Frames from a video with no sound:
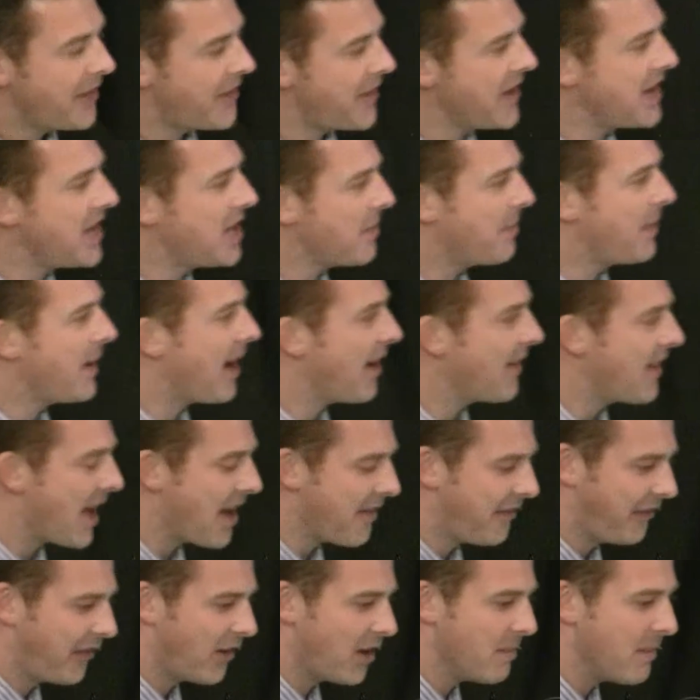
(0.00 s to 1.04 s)
Think about
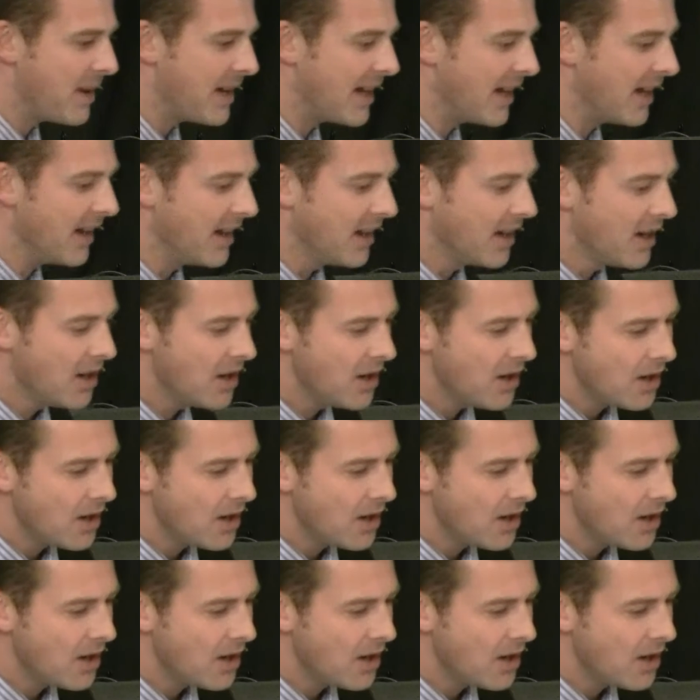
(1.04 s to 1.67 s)
that for a minute.